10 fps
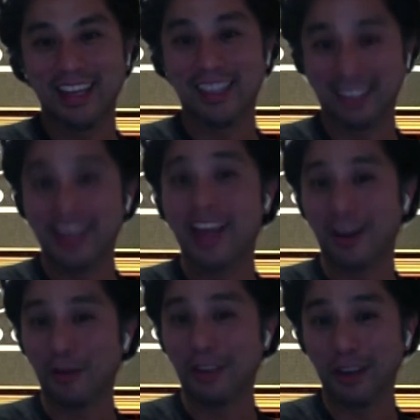yeah,
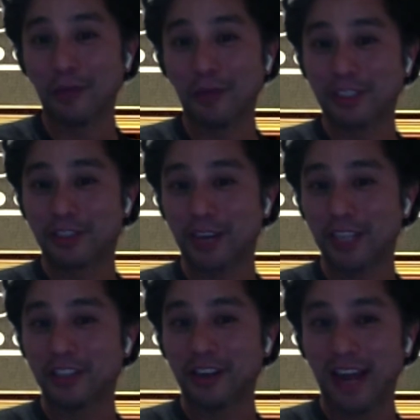when you know when
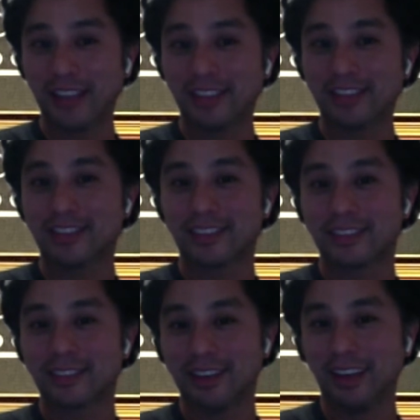stranger asks,
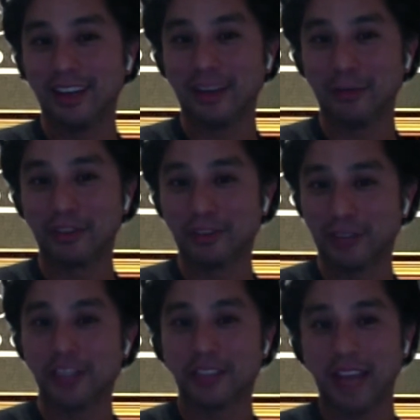uh, when
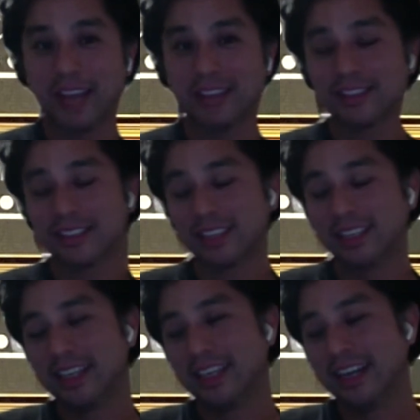strangers ask
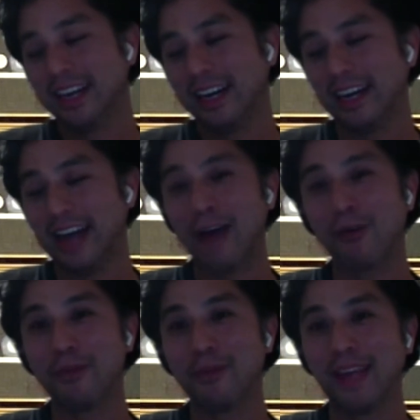uh, how
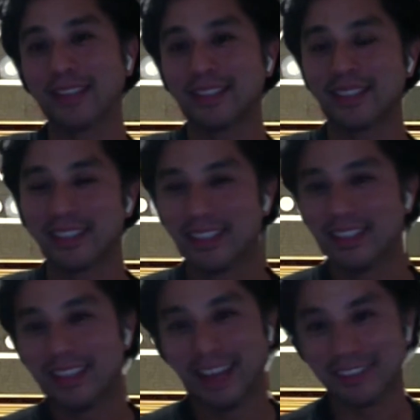we met,
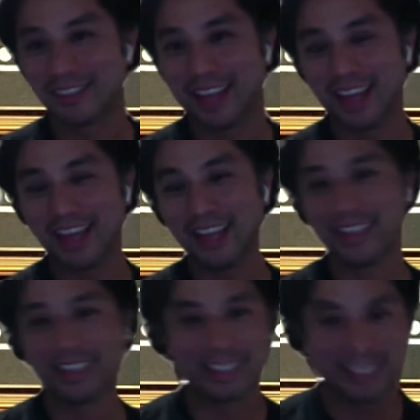I
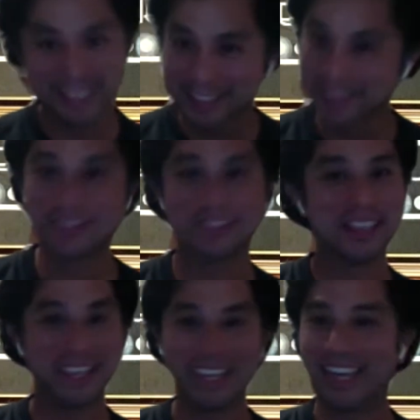say
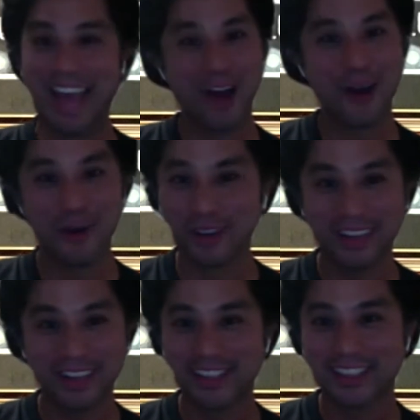sitting down.